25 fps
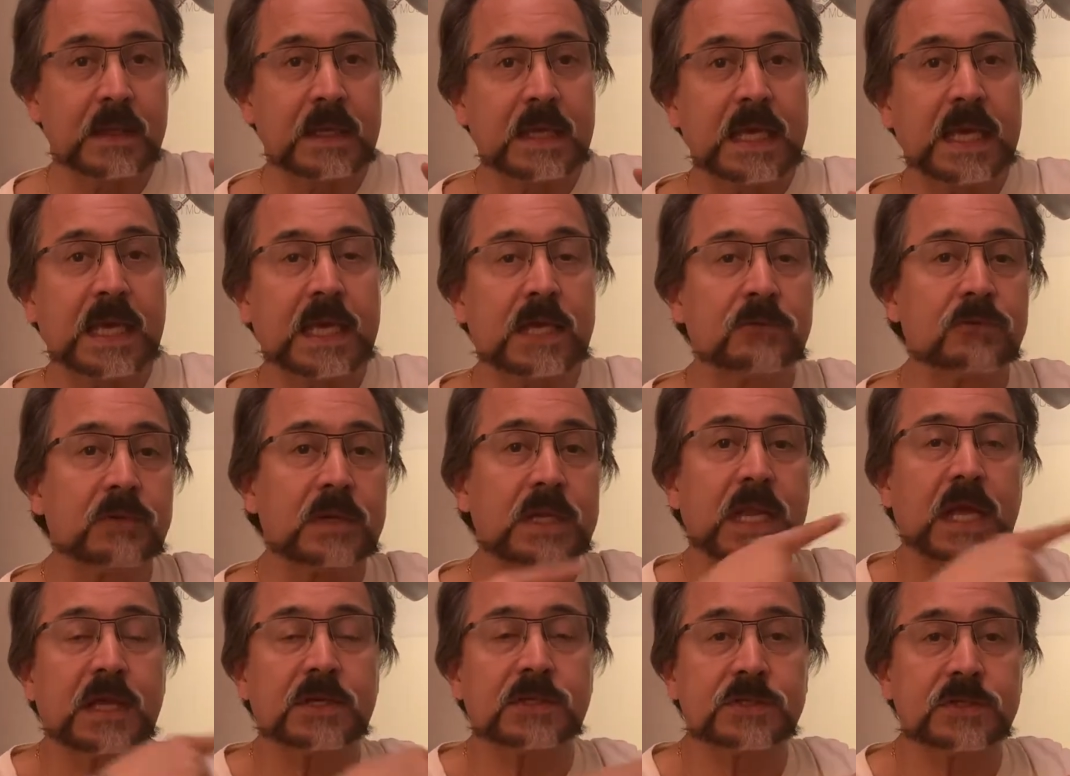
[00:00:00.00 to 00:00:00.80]
in
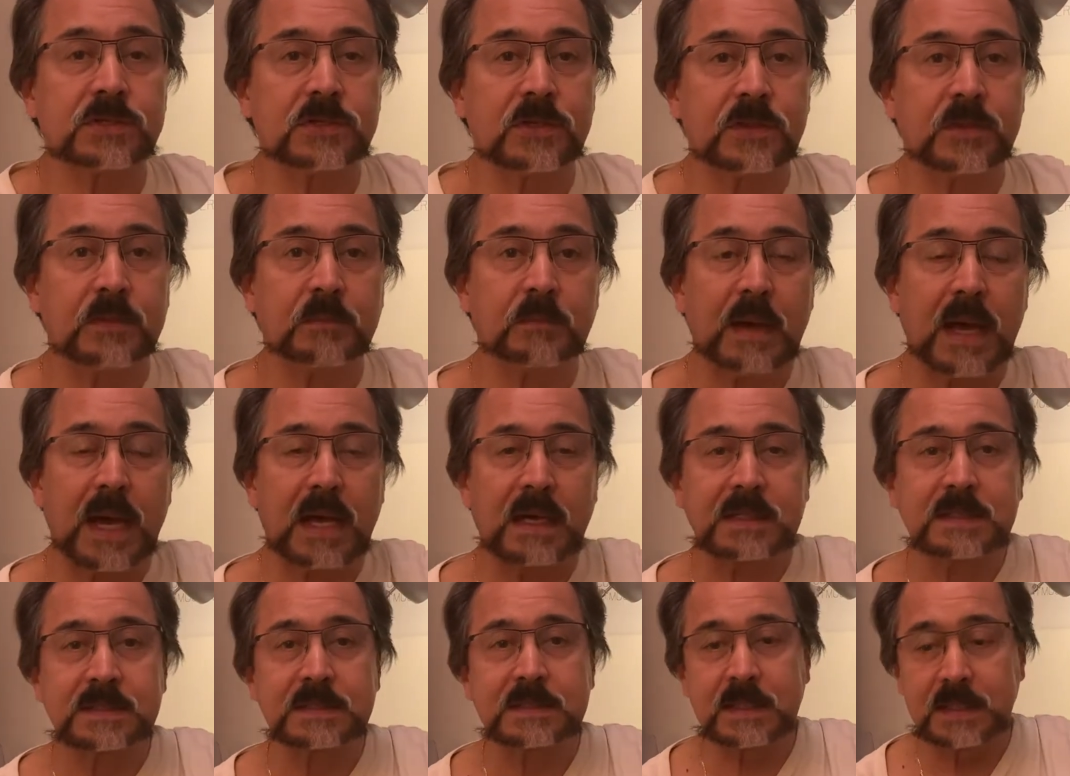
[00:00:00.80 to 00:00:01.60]
relation to the
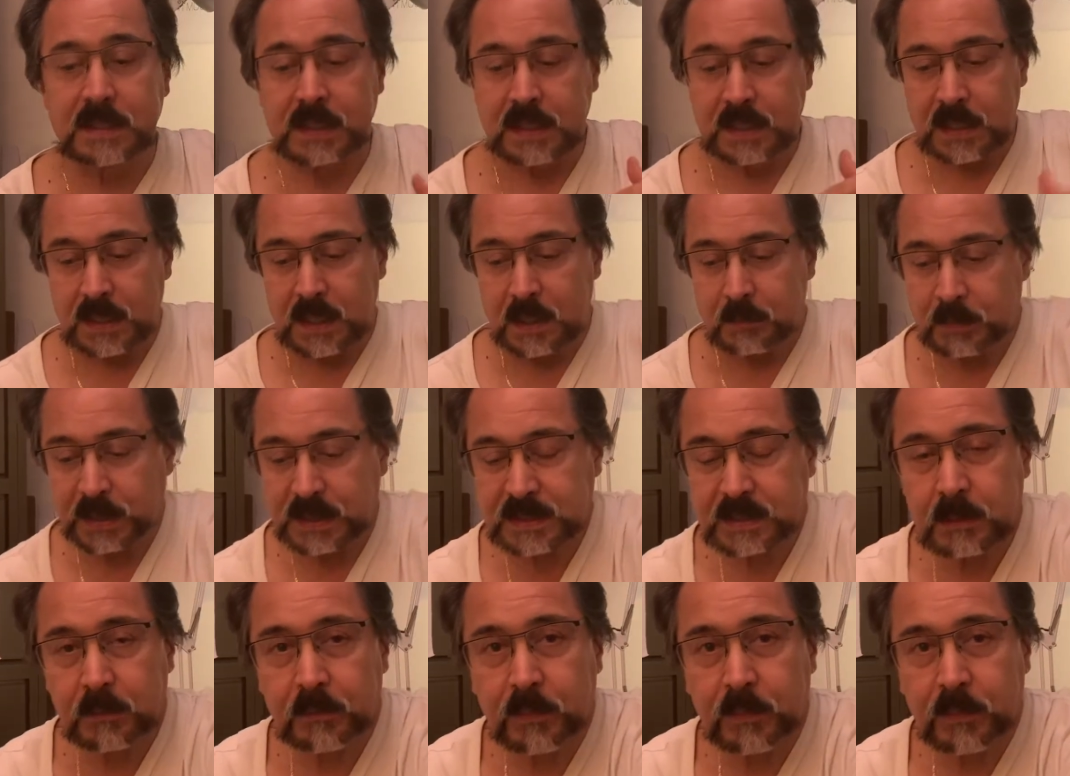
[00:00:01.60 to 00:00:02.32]
box. But the